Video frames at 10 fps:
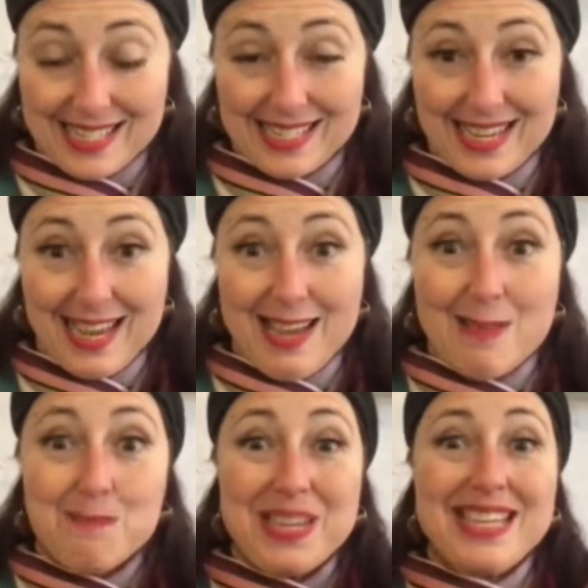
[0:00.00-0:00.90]

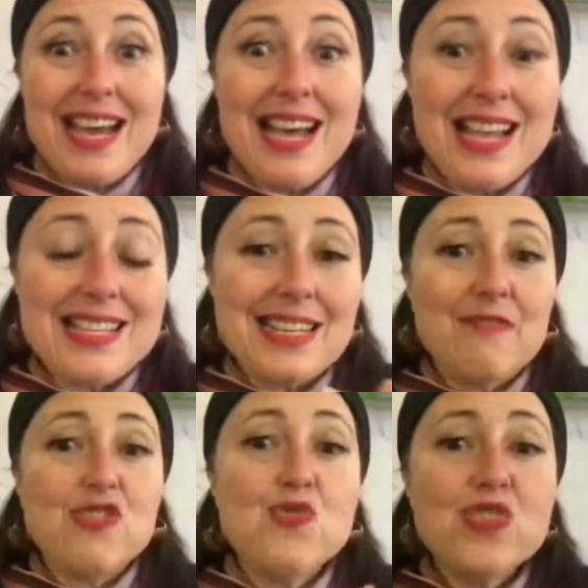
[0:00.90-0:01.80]
because if you can
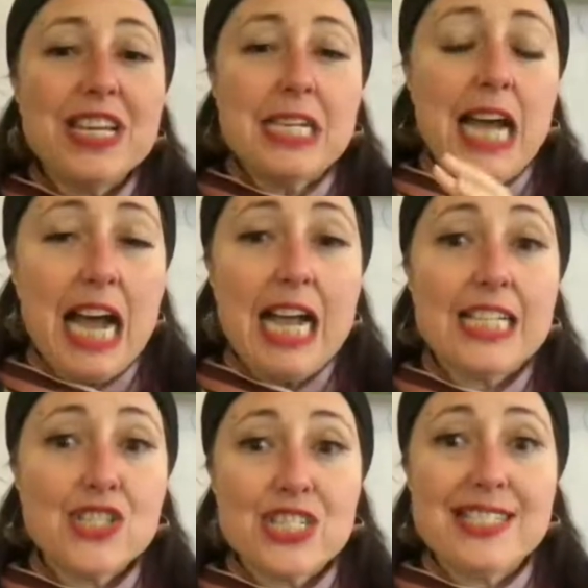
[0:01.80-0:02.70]
consciously
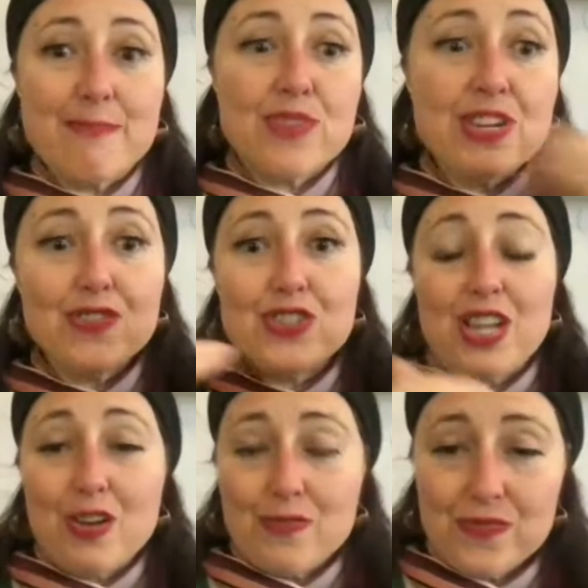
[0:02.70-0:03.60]
bring yourself